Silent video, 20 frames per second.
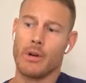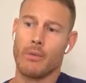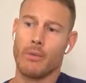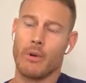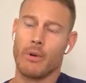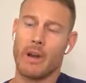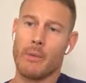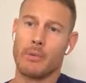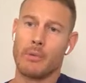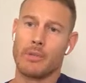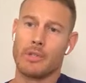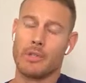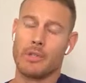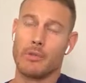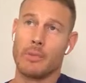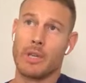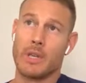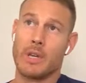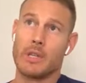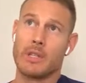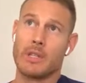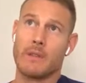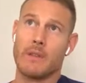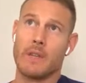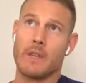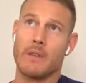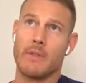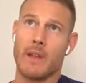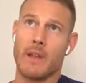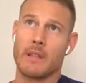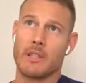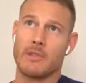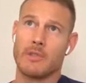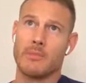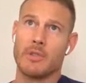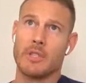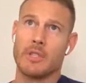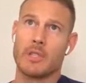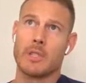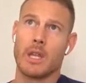we're able to do because of the
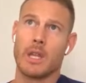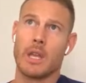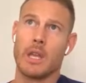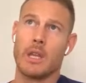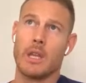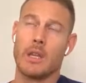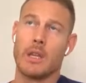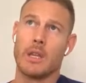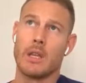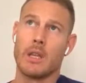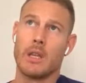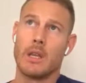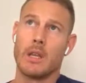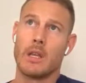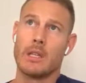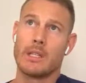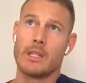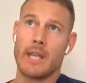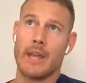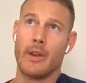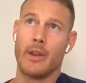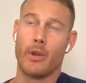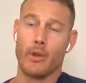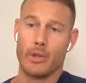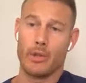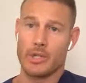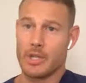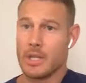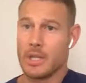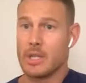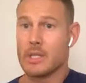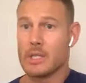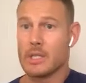advancements in technology and